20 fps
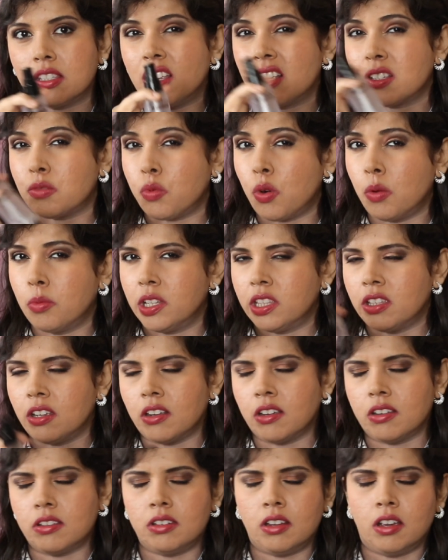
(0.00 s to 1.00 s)
That's probably
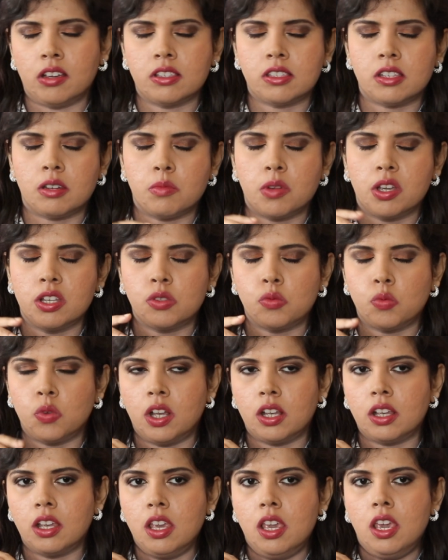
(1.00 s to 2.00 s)
niacinamide's work.